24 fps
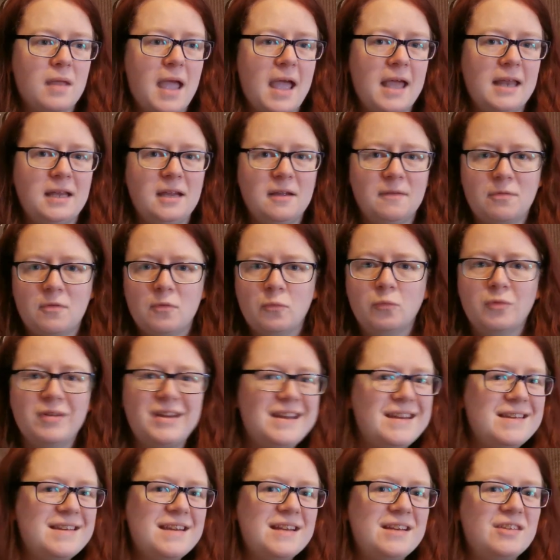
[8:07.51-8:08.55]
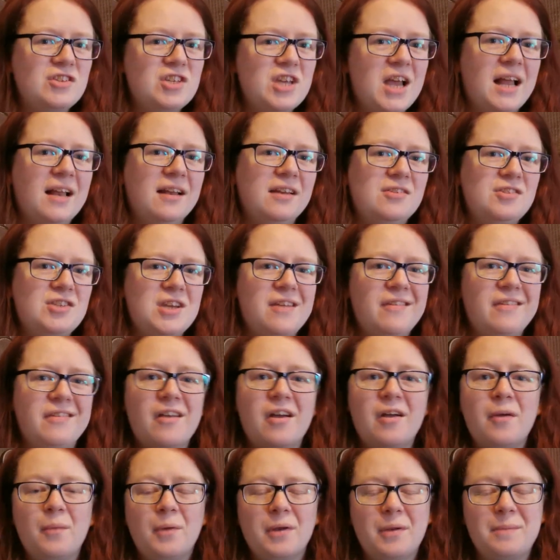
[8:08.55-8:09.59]
any of the reading challenges
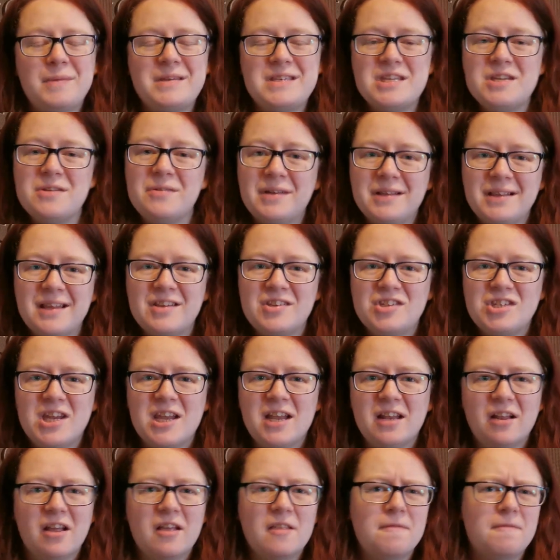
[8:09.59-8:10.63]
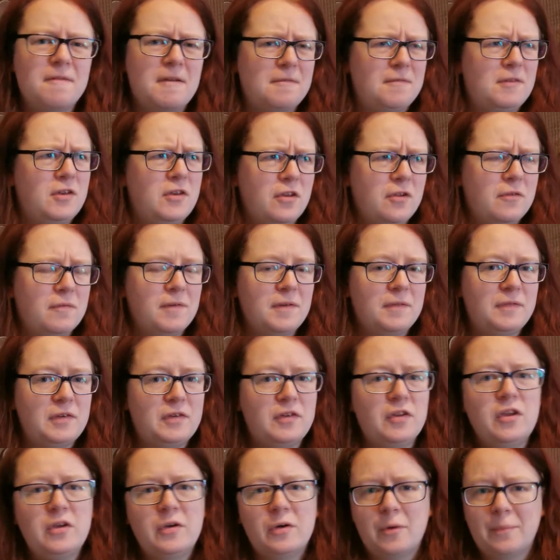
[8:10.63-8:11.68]
that I want to be doing this year, like the 52 and
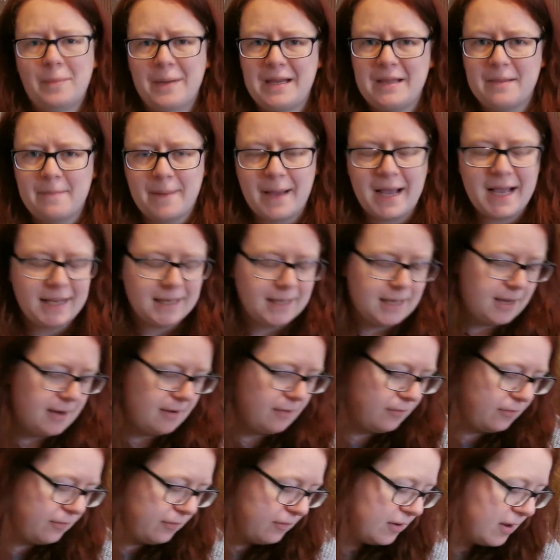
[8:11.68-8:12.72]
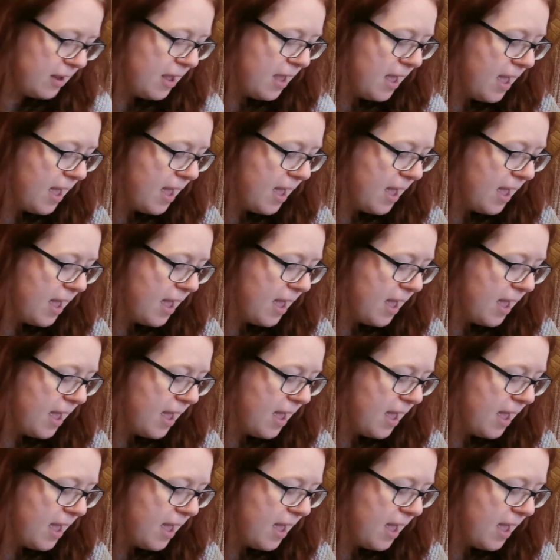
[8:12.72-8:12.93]
52 or Beat the Backlist.